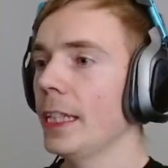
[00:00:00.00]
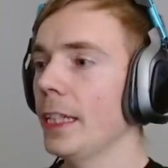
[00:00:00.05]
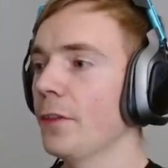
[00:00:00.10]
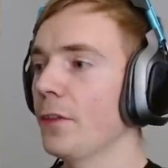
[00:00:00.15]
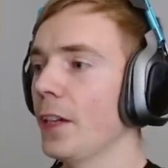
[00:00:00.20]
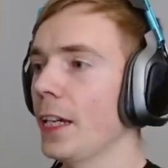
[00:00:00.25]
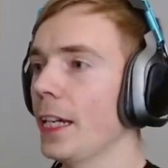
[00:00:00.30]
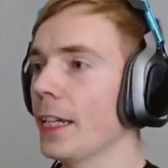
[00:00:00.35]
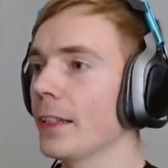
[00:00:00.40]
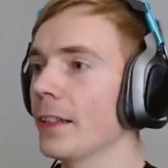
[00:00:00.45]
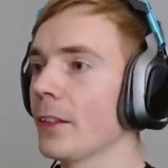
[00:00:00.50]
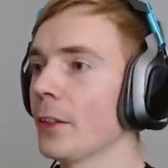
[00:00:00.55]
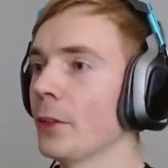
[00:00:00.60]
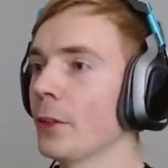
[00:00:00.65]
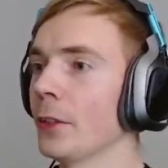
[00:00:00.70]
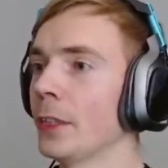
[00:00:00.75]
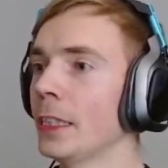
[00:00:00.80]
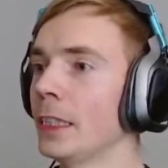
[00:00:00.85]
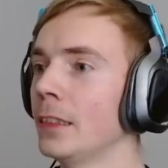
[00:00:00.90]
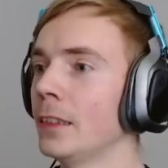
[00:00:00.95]
face
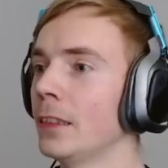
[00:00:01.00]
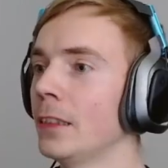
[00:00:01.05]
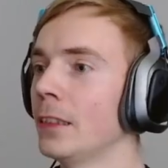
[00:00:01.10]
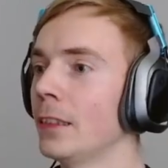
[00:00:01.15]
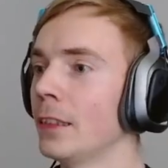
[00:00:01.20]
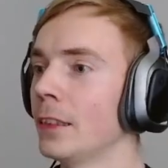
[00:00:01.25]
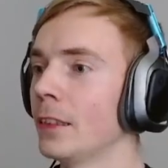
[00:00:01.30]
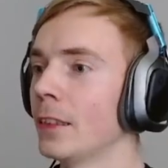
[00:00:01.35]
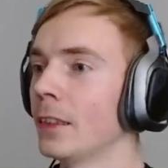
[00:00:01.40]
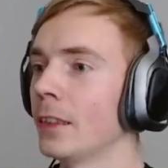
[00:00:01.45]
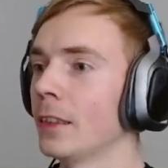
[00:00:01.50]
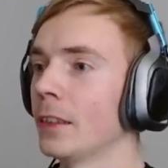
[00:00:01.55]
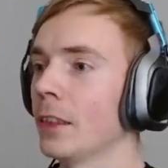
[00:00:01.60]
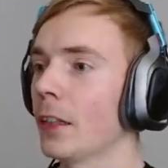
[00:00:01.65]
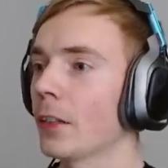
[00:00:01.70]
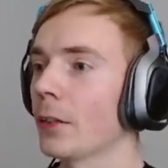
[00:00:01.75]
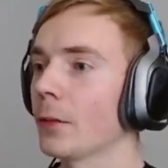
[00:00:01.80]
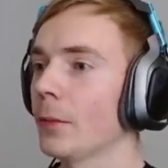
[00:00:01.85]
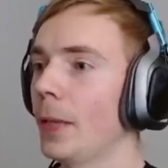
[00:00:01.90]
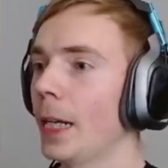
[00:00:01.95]
doing?
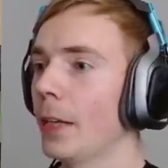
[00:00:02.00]
Not on my